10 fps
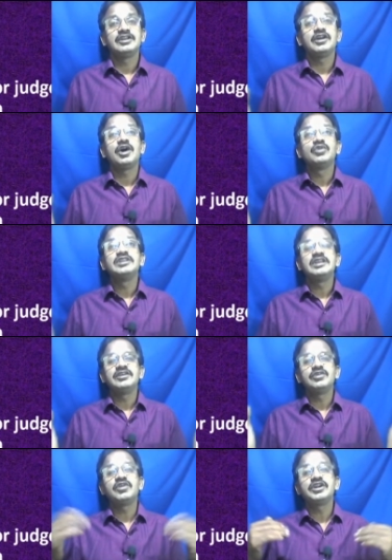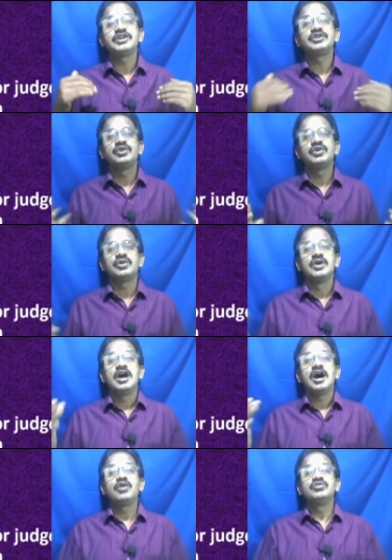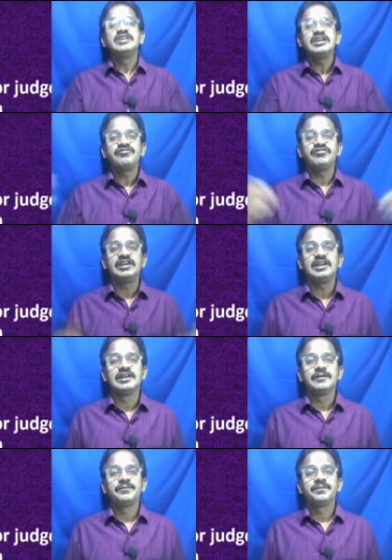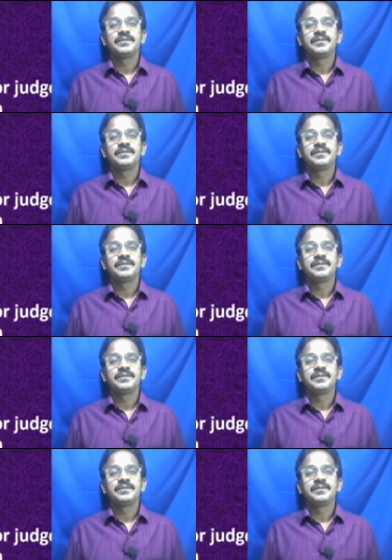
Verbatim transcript: and how they you wanted to know how they feel